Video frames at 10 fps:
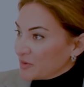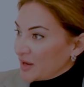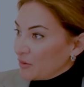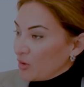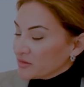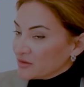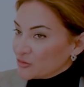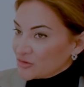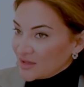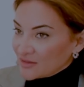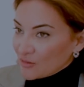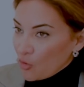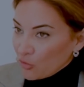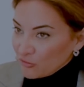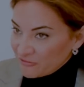but I wanted to take the
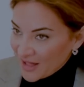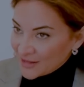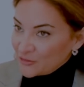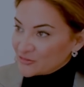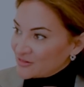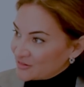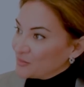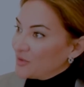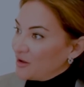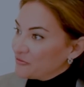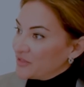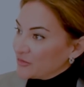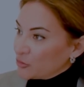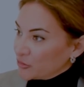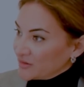whole value system of
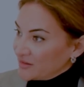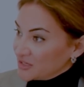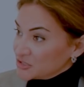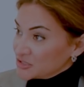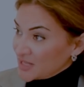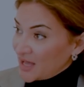that organization.